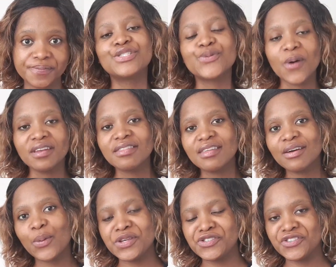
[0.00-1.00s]
So one of the
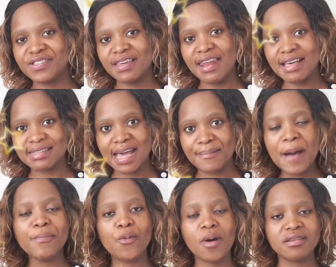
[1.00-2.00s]
questions that has come
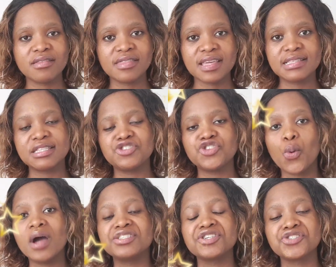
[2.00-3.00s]
up, or one of the things that you're
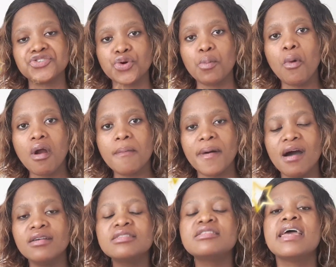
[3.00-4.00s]
wanting to know more
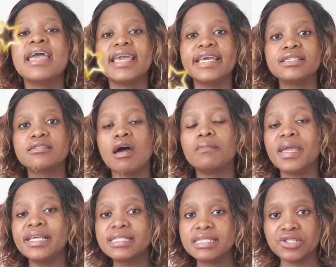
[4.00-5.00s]
about, is on
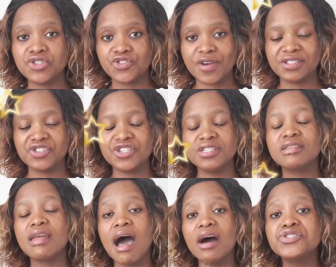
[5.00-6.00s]
maintenance strategies
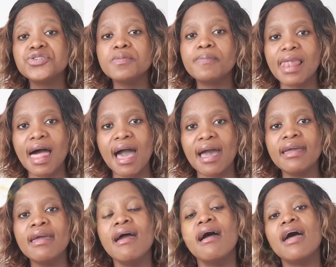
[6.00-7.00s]
and how to
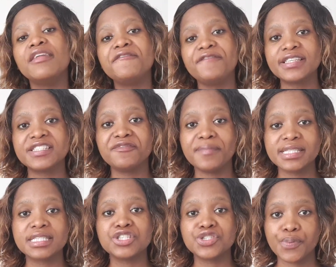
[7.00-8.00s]
apply an effective
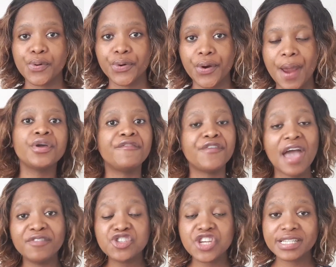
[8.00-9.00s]
maintenance program. If you
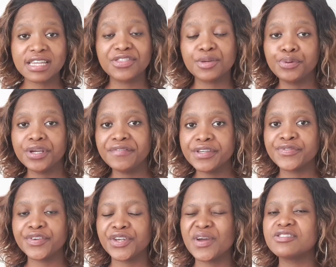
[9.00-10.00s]
haven't checked out the previous
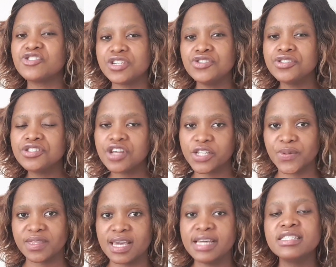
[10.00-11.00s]
video, I suggest you start
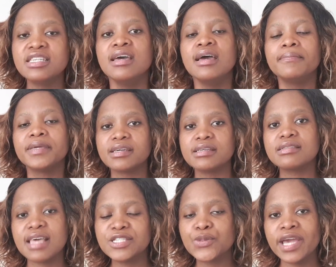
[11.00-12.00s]
with that, because
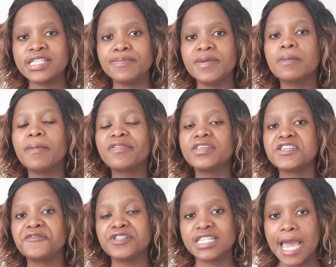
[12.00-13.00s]
that's where I speak about the
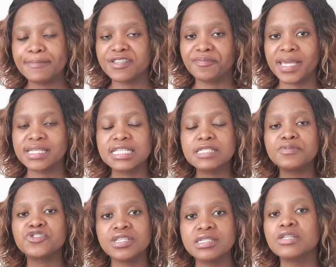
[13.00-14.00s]
different types of maintenance.
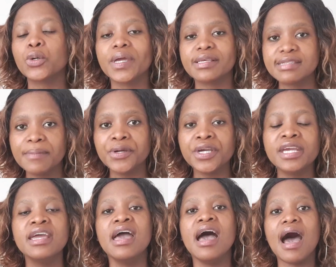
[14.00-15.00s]
But just in quick
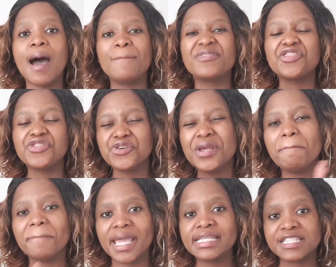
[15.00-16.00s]
summary, um, the three
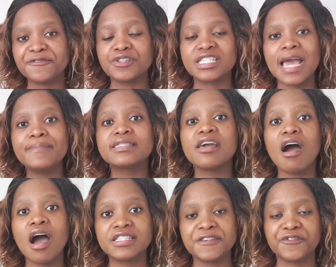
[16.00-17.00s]
main different types, there
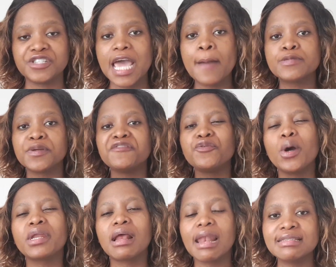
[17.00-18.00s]
are different types, but if you
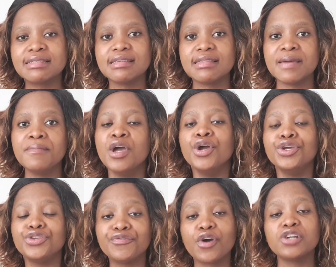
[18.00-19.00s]
want to cluster them,
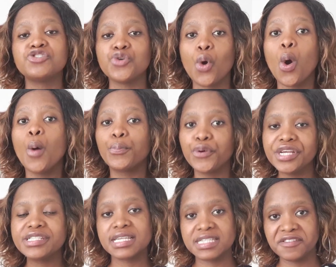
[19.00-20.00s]
you've got your
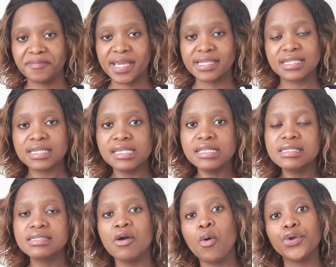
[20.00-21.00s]
predictive
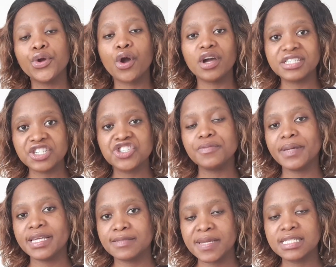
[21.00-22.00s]
maintenance or your
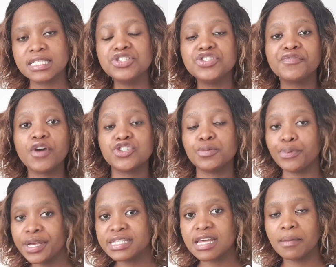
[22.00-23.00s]
condition-based maintenance, you've got your
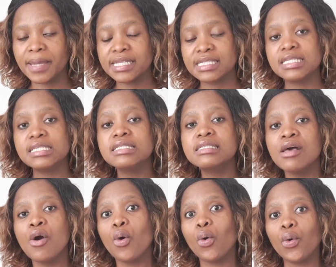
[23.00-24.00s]
breakdown maintenance
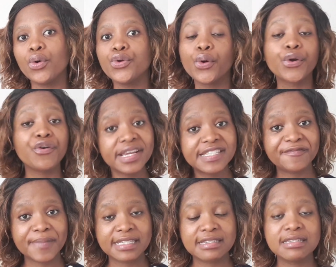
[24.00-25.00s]
or your corrective
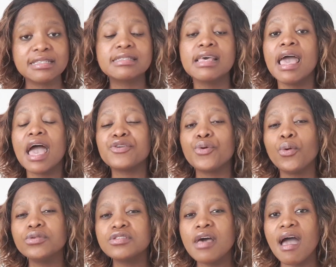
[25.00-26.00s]
maintenance, Maintenance, and you
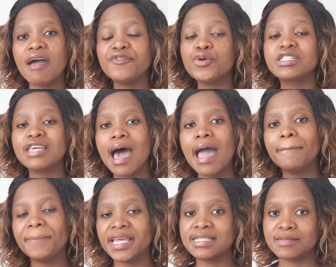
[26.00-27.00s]
also have your
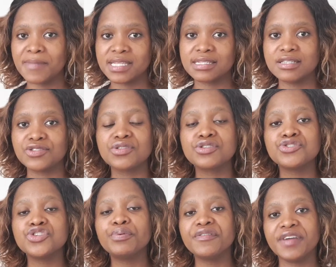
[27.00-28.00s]
time-based maintenance. So this
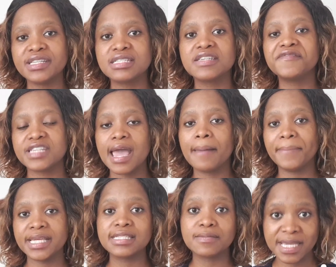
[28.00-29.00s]
is your preventative
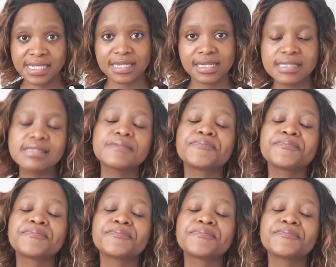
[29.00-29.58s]
time-based maintenance.